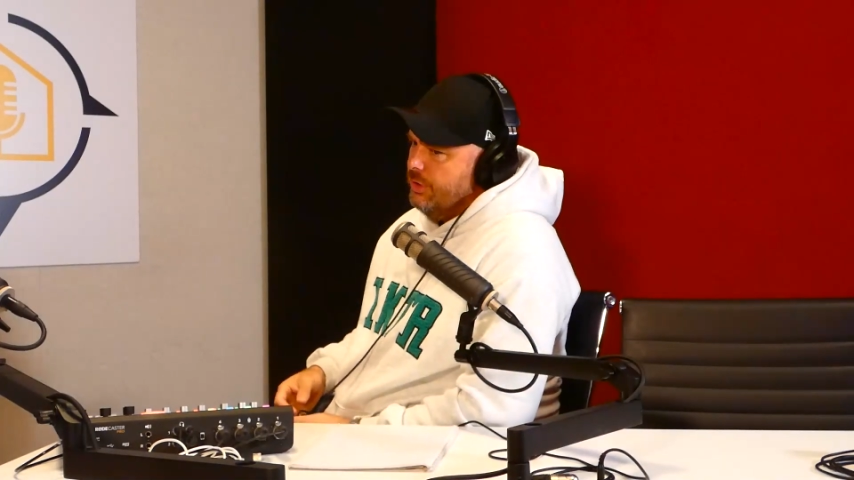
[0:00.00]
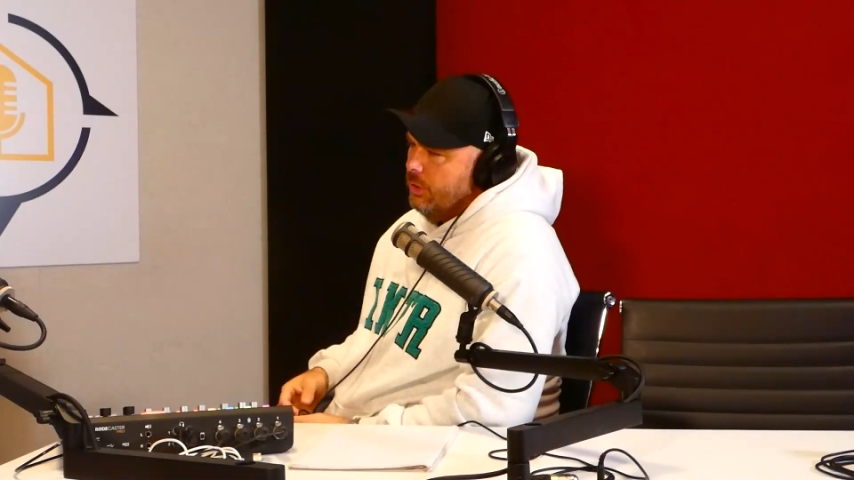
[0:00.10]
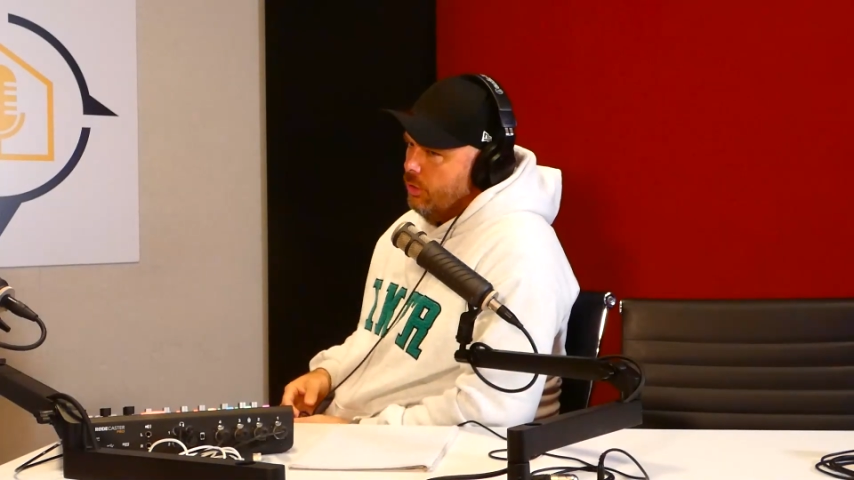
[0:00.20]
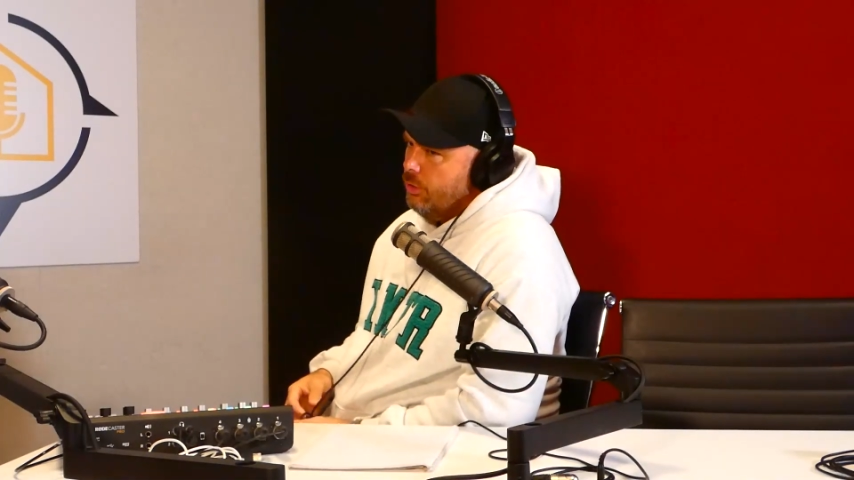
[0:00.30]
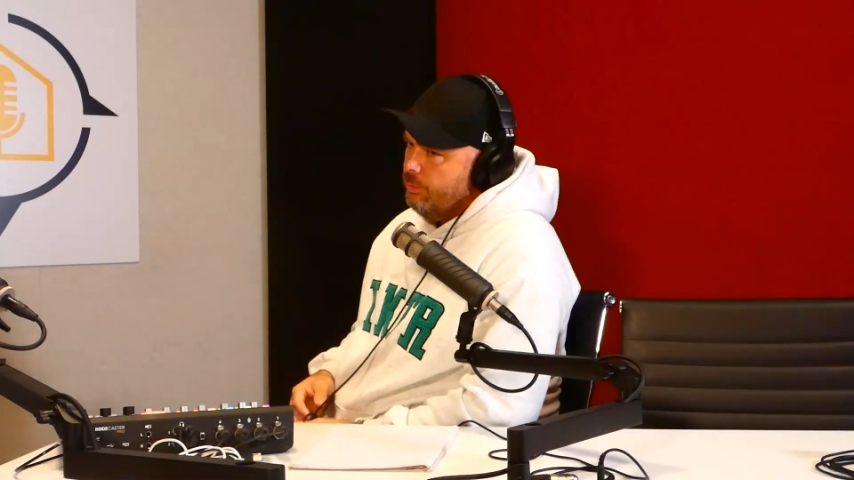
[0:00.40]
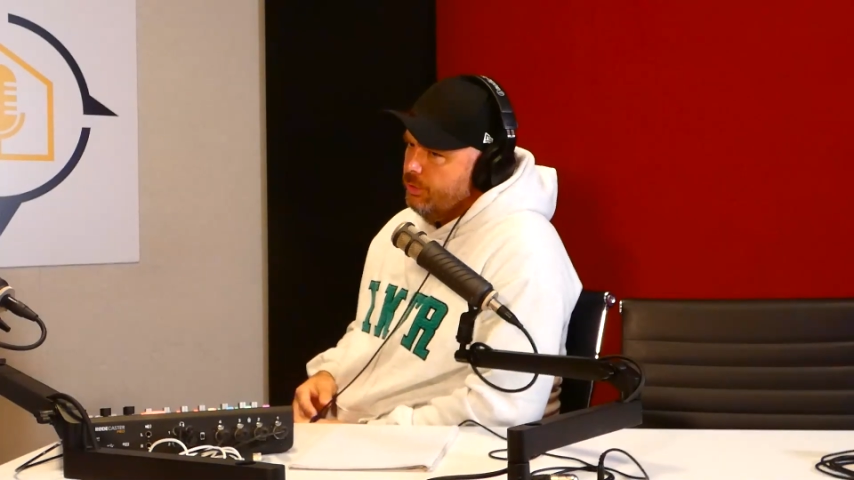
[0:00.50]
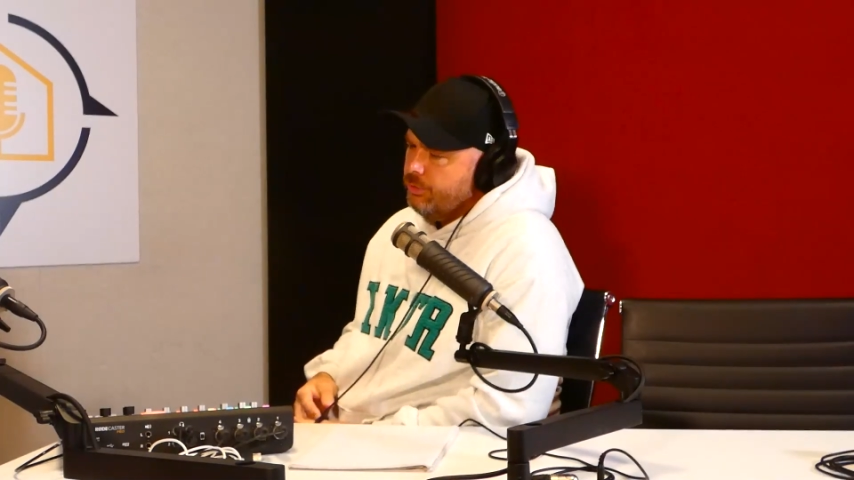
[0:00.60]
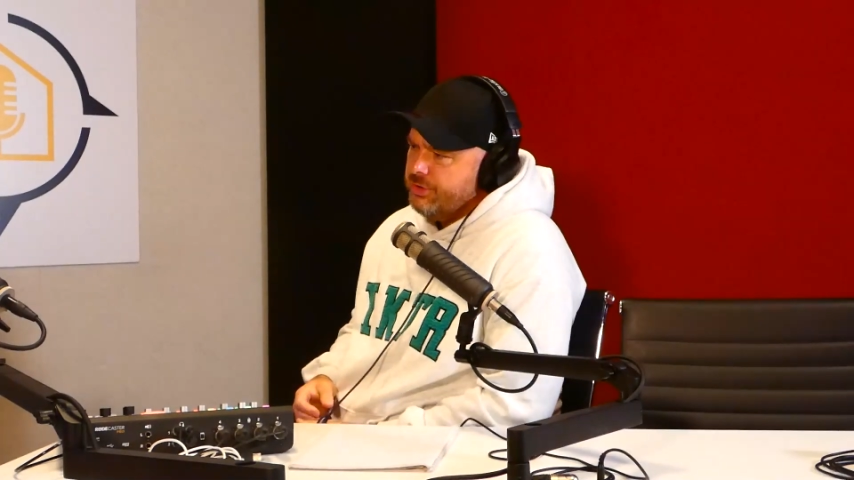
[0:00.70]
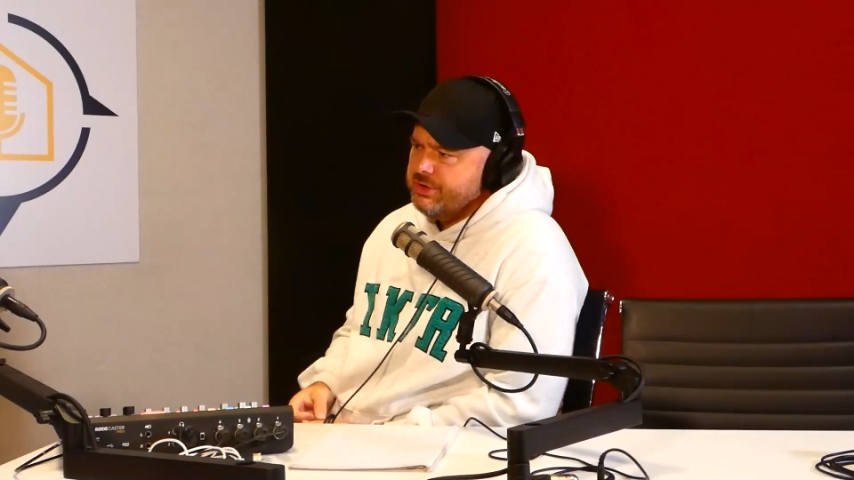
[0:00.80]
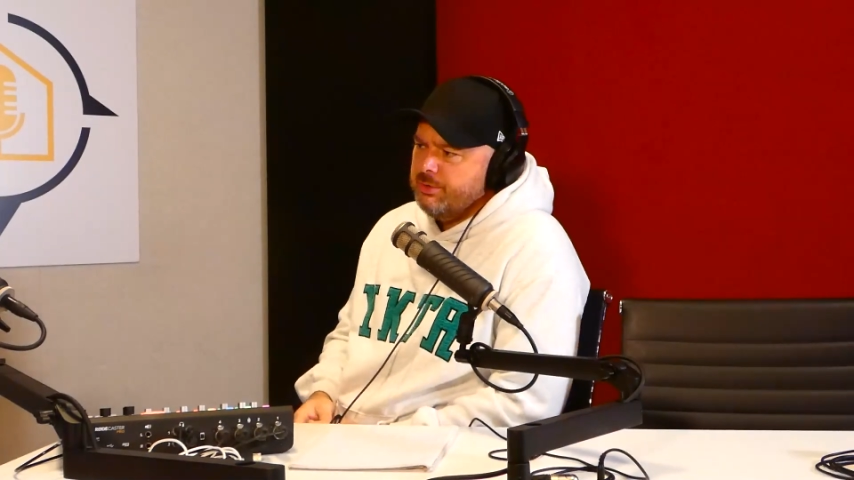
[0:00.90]
lot of them,
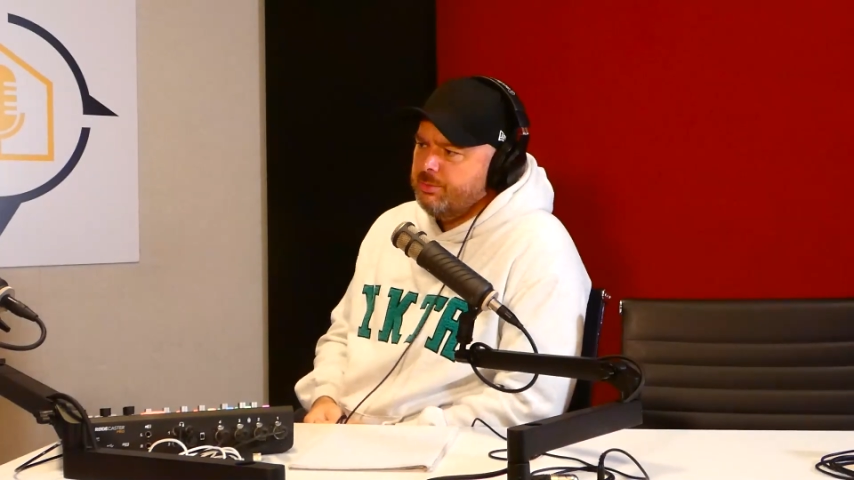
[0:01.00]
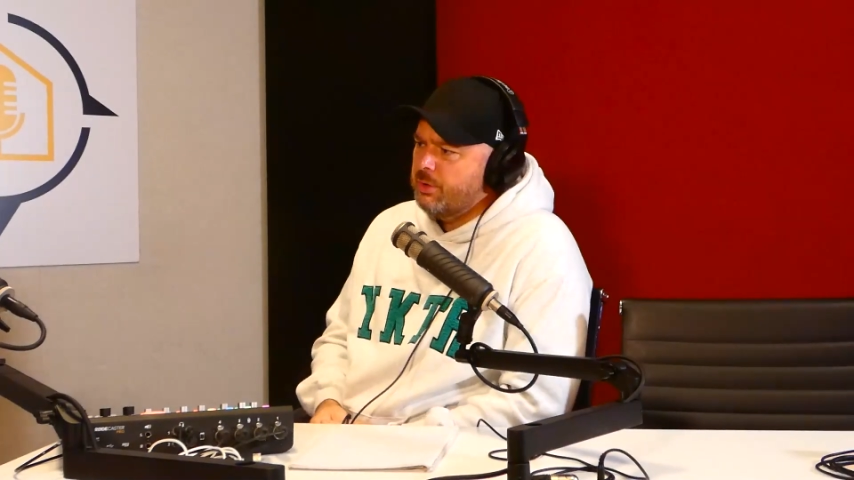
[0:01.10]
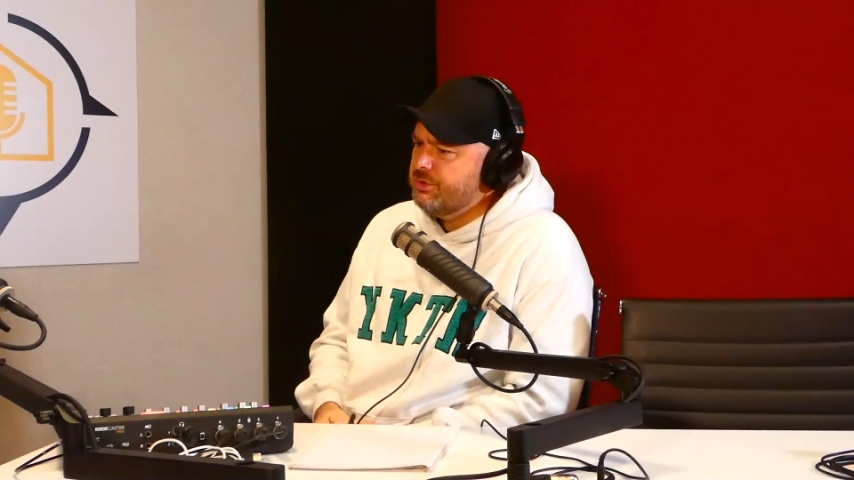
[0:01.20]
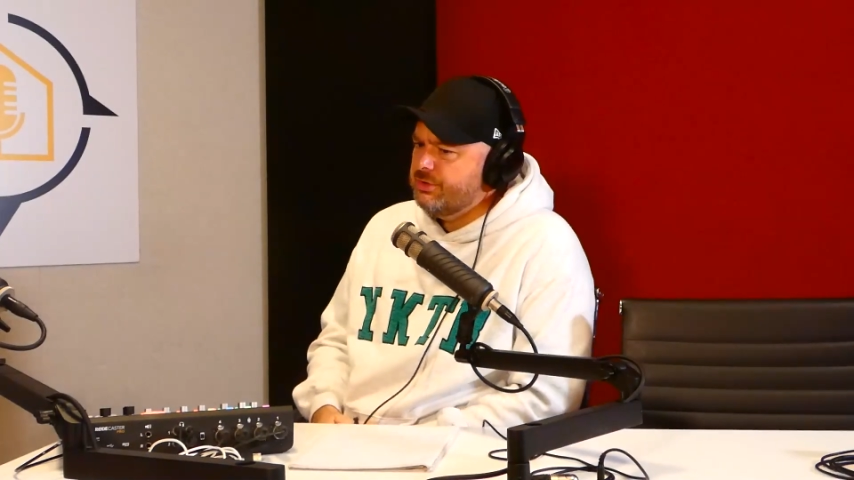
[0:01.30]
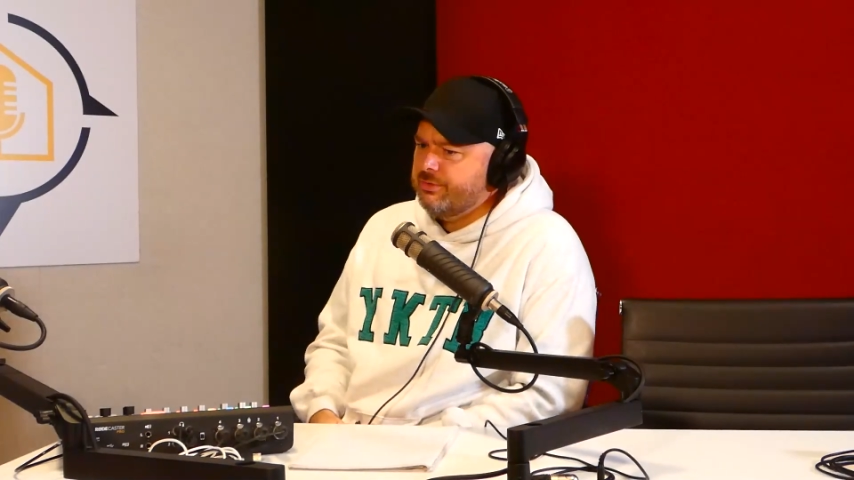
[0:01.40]
they sit on houses